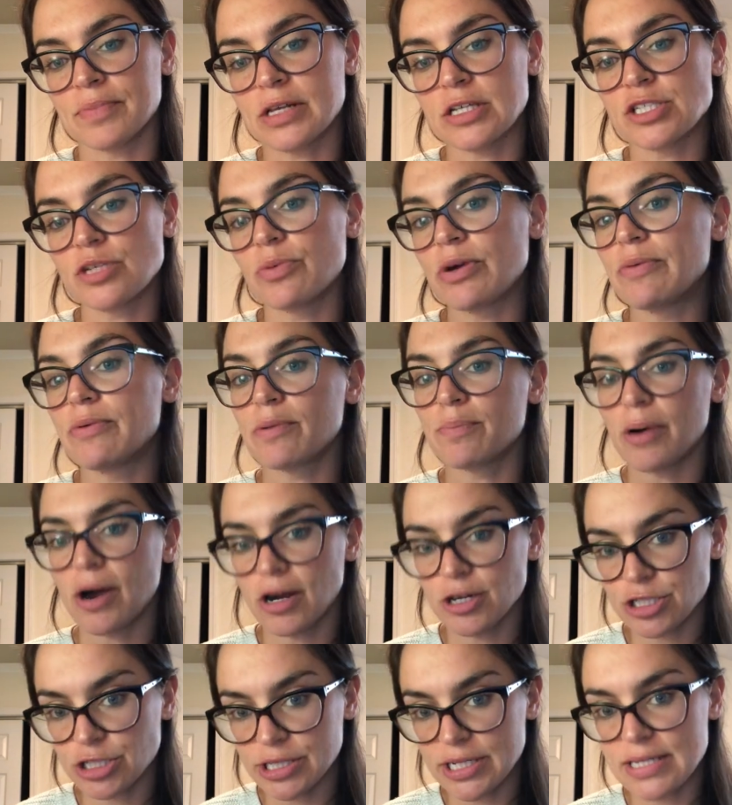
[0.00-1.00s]
So we were
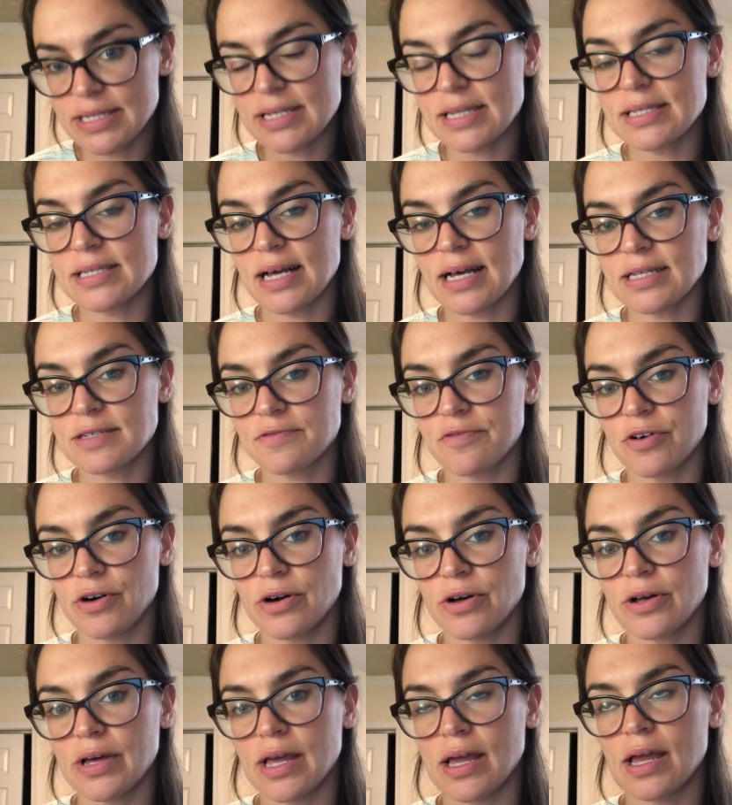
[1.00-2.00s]
partially
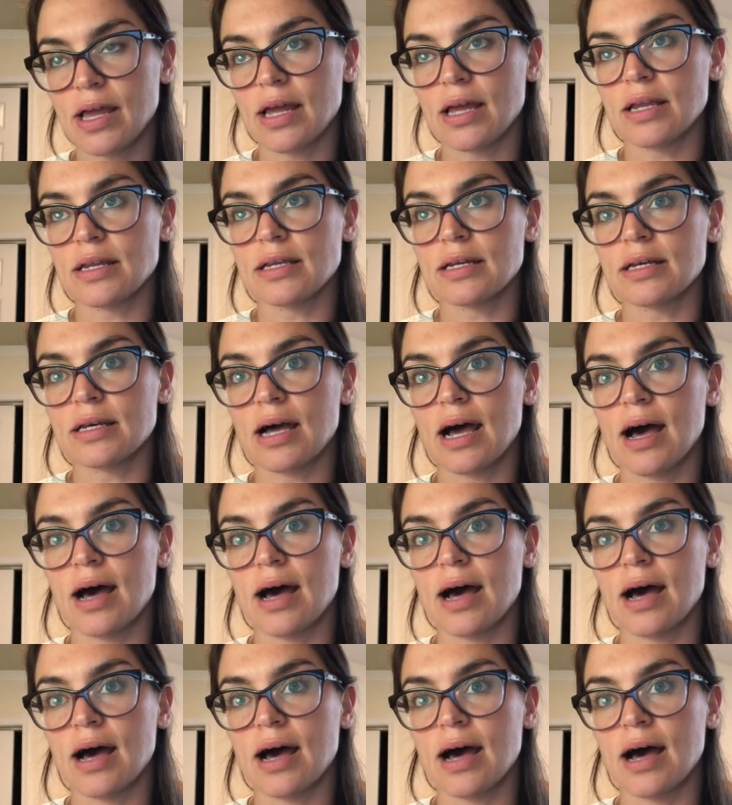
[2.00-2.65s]
successful in